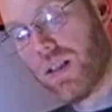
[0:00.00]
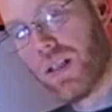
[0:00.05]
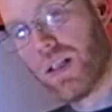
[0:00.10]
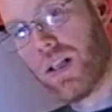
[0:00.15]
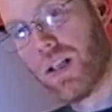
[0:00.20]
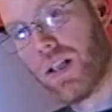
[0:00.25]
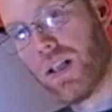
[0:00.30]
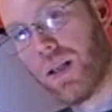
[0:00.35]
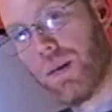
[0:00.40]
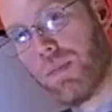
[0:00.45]

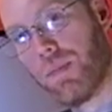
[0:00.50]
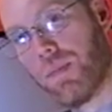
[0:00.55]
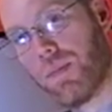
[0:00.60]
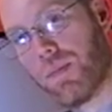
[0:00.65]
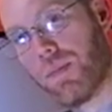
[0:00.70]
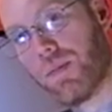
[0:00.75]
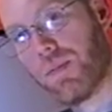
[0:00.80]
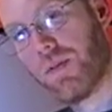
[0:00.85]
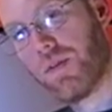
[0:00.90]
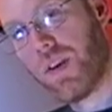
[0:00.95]
um,
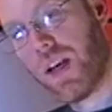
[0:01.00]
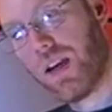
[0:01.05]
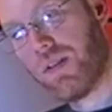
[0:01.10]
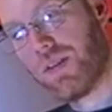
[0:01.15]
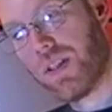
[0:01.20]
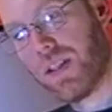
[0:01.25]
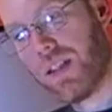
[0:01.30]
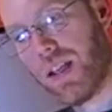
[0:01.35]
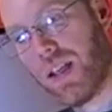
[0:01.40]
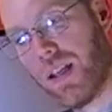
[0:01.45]
five to
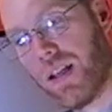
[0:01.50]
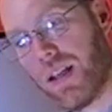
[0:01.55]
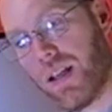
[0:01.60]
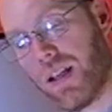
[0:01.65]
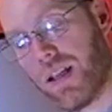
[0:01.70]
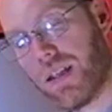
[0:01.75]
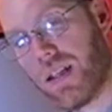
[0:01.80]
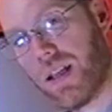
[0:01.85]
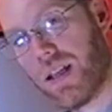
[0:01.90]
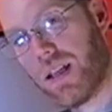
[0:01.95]
10 at a
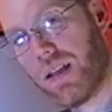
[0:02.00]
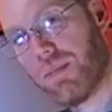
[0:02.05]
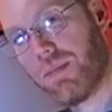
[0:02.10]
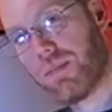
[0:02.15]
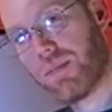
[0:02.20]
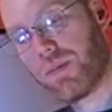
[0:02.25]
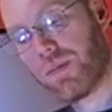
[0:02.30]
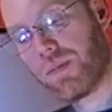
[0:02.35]
time.